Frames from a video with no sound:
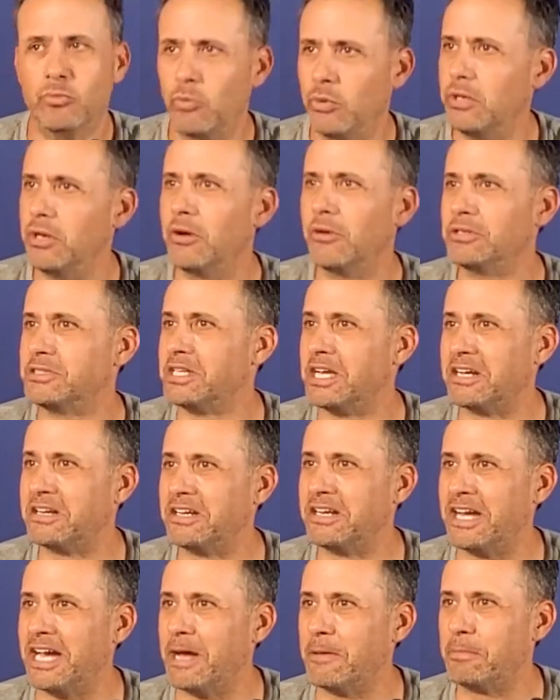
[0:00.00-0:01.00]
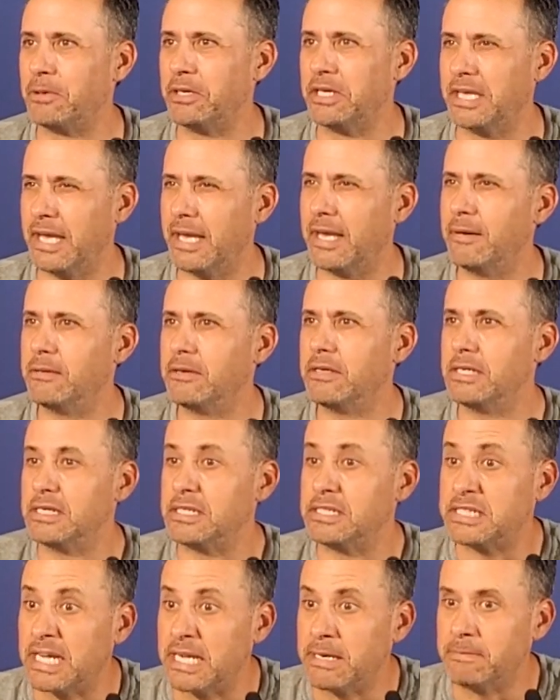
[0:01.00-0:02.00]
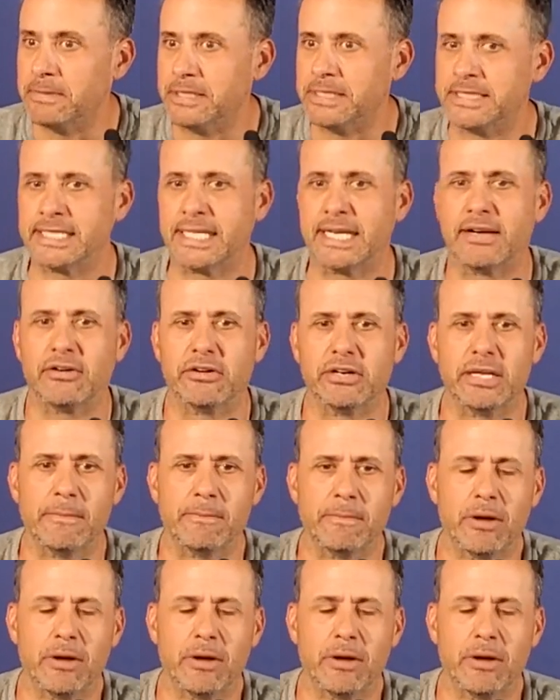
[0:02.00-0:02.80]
we know it's not going to happen again, type mentality.